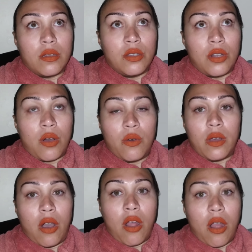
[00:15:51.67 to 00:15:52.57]
You
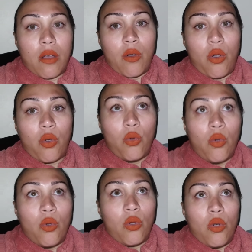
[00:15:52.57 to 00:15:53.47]
know,
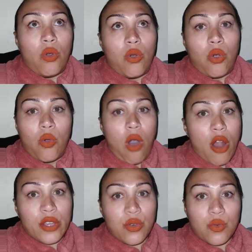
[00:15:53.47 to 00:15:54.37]
who
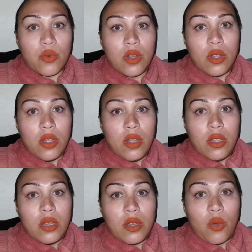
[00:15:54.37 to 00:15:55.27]
are you?
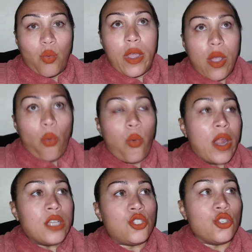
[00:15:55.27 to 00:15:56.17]

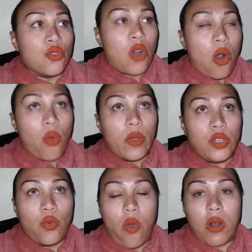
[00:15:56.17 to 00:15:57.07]
Where do you go when
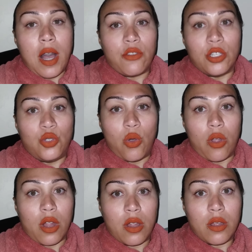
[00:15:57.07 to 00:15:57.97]
you walk out the
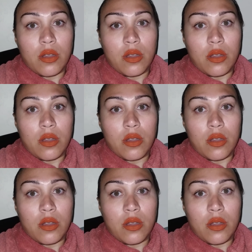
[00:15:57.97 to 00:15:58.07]
door?